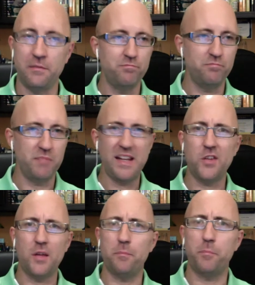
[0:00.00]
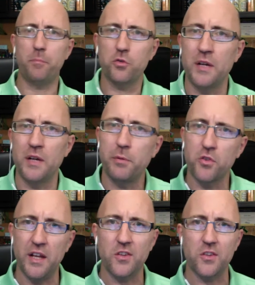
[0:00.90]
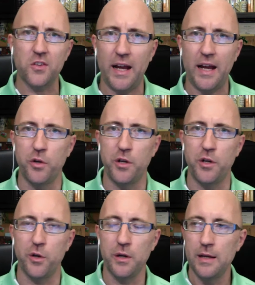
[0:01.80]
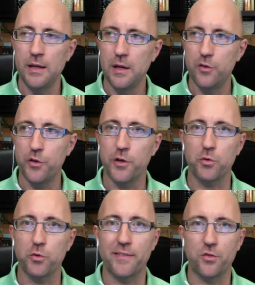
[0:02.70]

he said, put 20% aside for your growth.